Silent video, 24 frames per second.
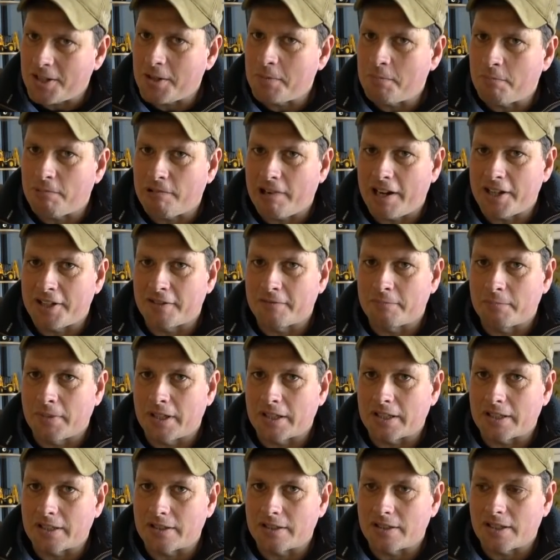impressive,
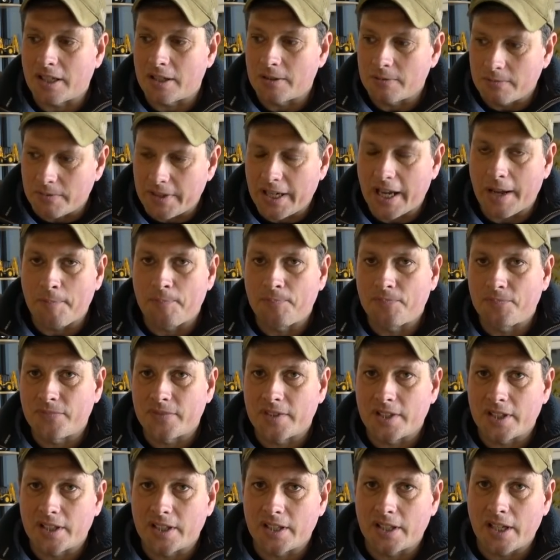muckers. So yeah,
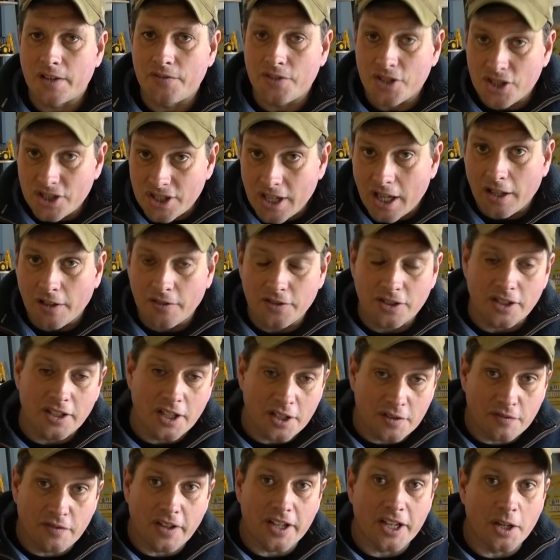give yourselves in
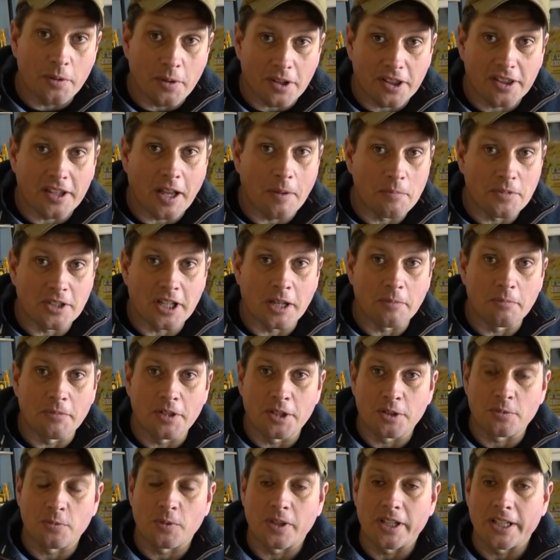this video a thumbs up
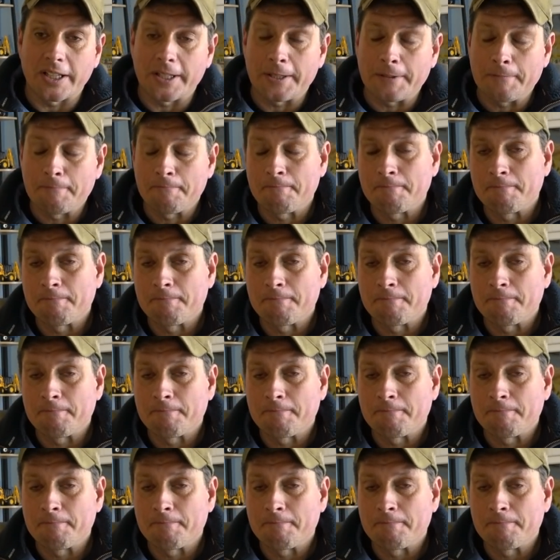this week.